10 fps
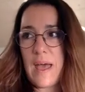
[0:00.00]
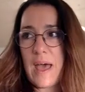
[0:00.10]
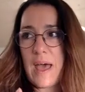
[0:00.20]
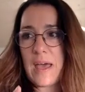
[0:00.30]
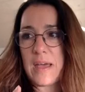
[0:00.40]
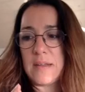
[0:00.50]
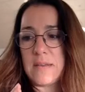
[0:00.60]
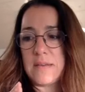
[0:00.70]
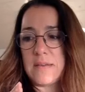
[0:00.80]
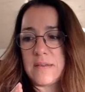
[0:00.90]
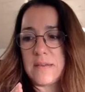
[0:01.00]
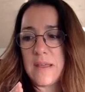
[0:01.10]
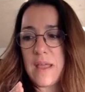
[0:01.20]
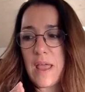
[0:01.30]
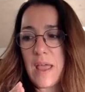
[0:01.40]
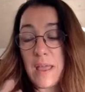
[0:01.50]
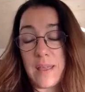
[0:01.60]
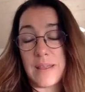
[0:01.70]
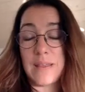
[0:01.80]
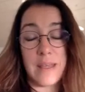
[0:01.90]
and
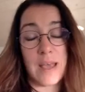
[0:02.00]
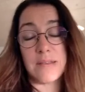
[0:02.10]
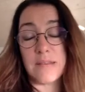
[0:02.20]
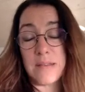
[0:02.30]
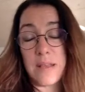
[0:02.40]
that's